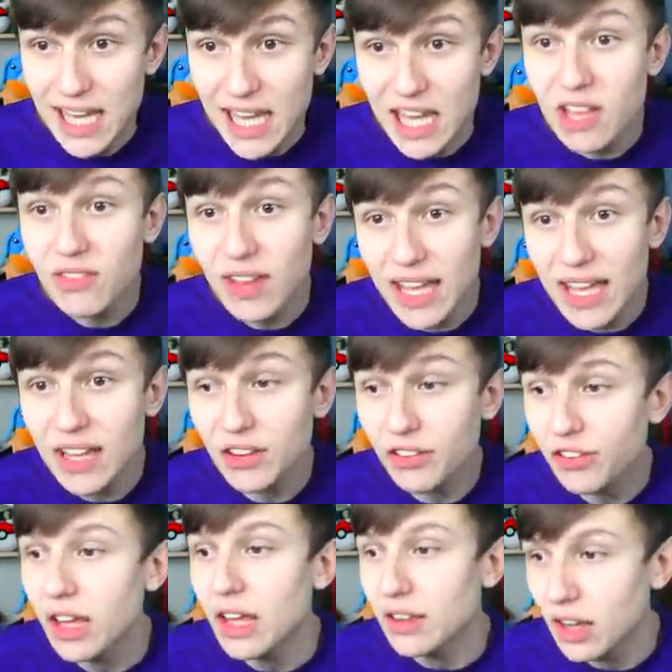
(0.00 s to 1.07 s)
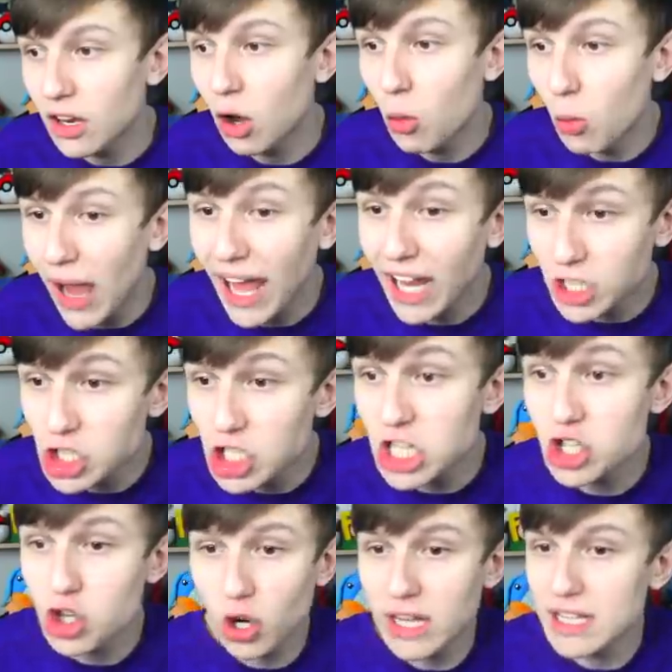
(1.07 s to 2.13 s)
If it is, then I'll actually
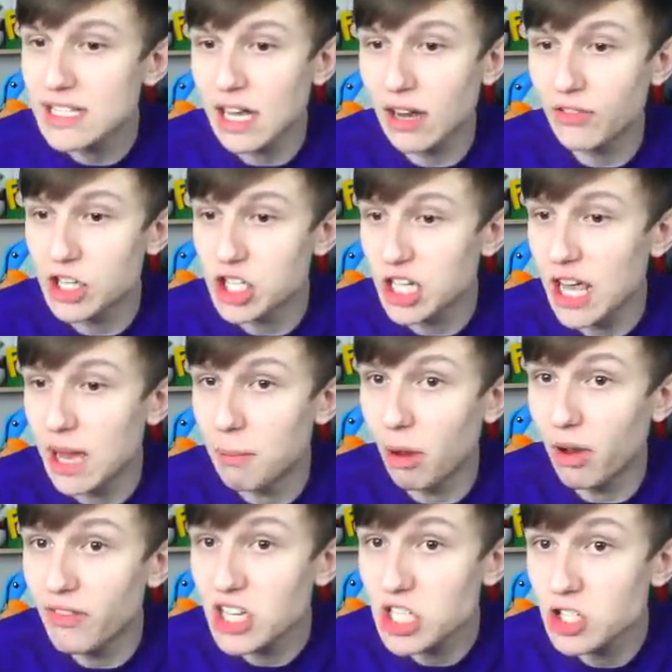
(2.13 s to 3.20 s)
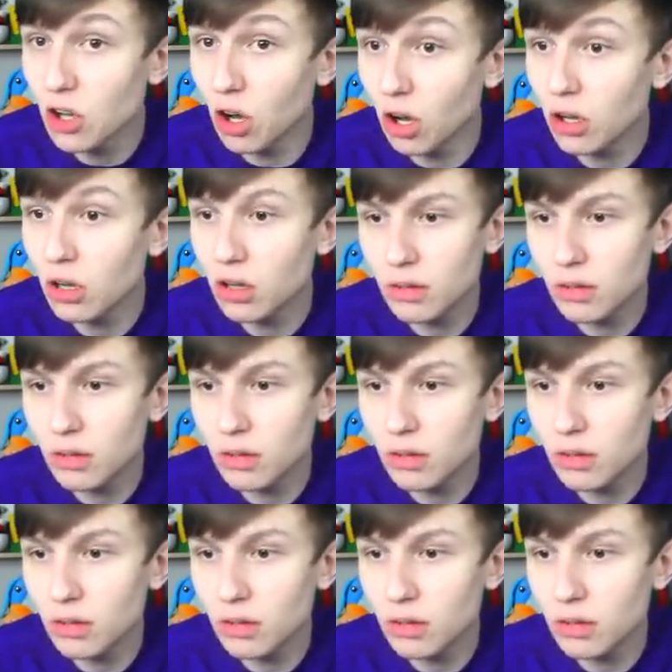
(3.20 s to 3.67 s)
try and salvage the chem. But if it's not,